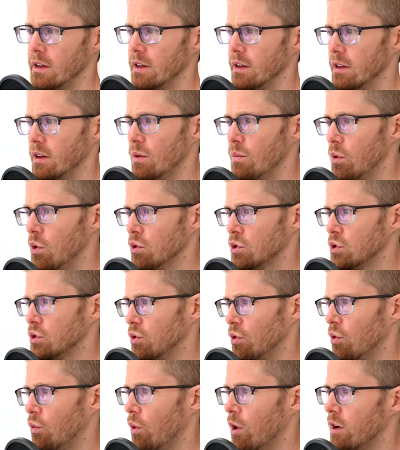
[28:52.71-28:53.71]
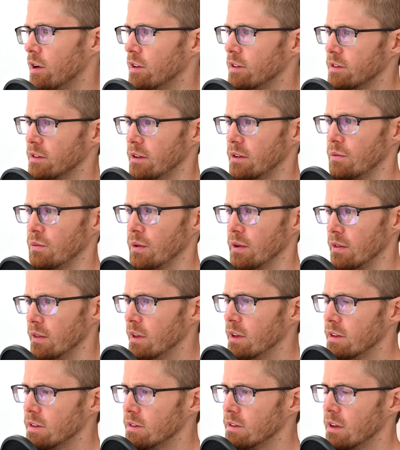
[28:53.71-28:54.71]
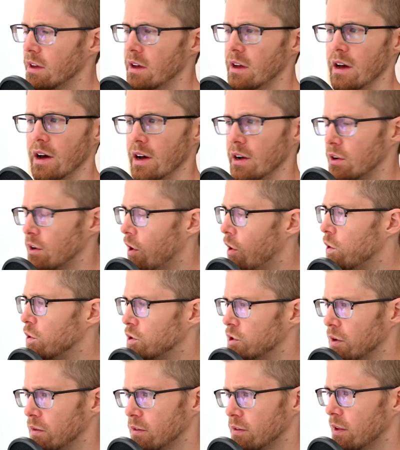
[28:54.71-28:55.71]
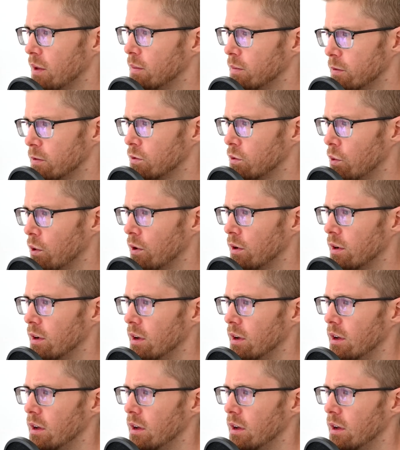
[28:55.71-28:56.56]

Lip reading: in emotional awareness and release, a coach of some sort,